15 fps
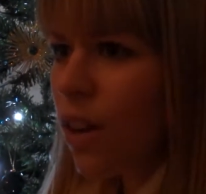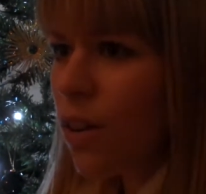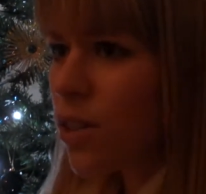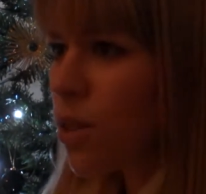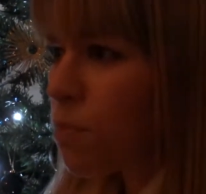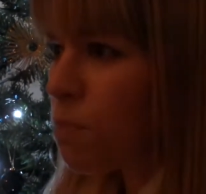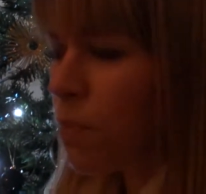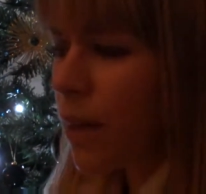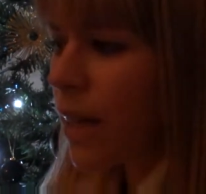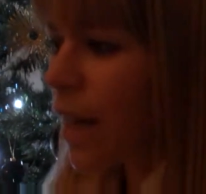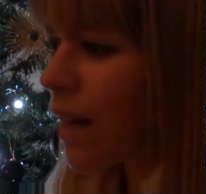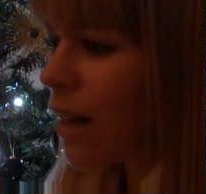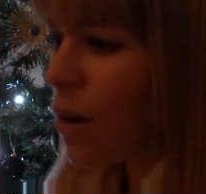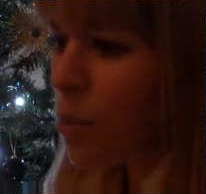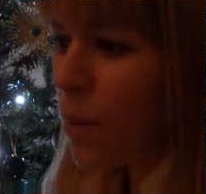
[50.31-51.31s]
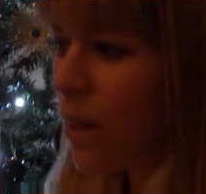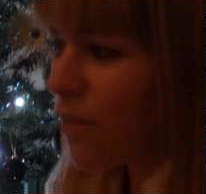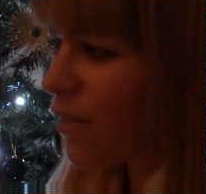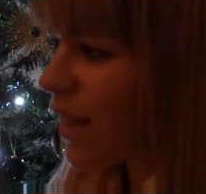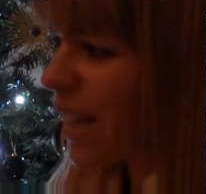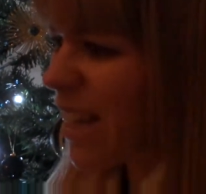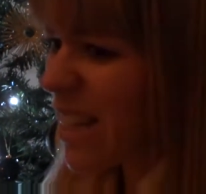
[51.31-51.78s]
loads of big NLP
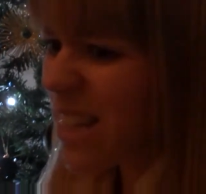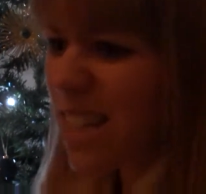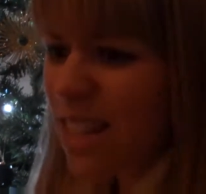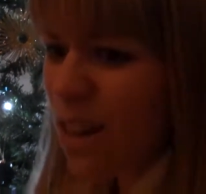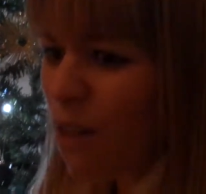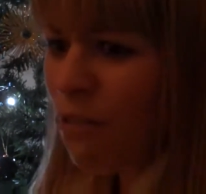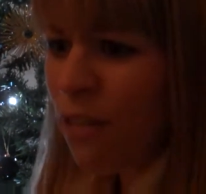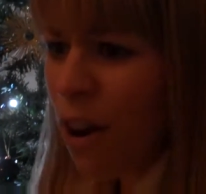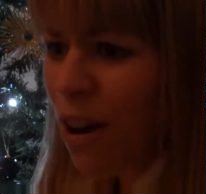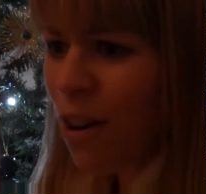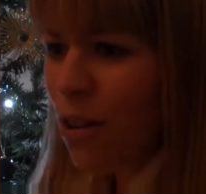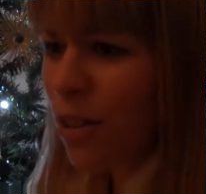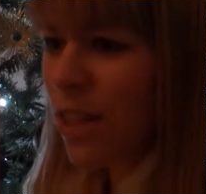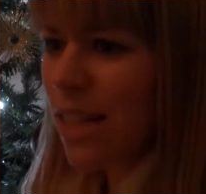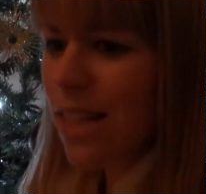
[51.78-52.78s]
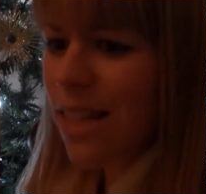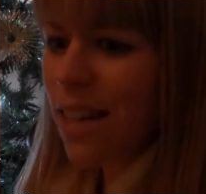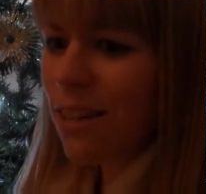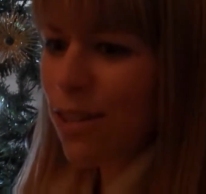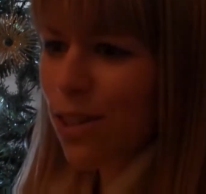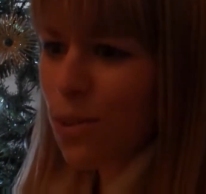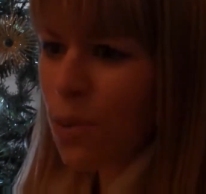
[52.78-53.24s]
for kids stuff going on this
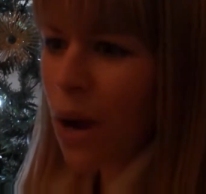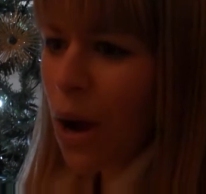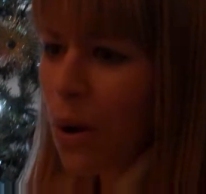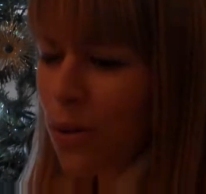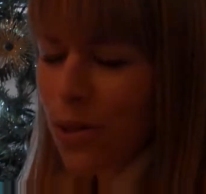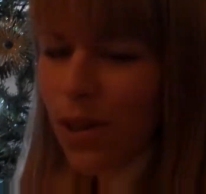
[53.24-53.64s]
year as well.